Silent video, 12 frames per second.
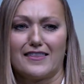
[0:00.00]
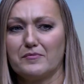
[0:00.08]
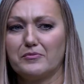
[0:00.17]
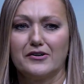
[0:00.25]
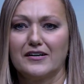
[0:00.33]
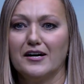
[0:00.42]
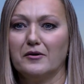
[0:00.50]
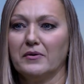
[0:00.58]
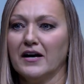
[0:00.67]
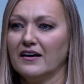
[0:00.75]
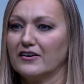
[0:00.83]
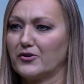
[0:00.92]
They put up
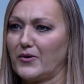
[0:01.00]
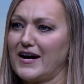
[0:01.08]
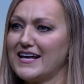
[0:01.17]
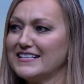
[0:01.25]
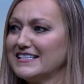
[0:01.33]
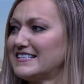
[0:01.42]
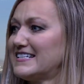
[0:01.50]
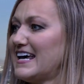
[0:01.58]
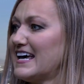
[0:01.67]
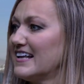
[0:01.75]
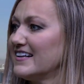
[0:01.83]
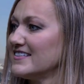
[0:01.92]

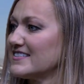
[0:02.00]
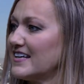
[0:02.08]
grandstands.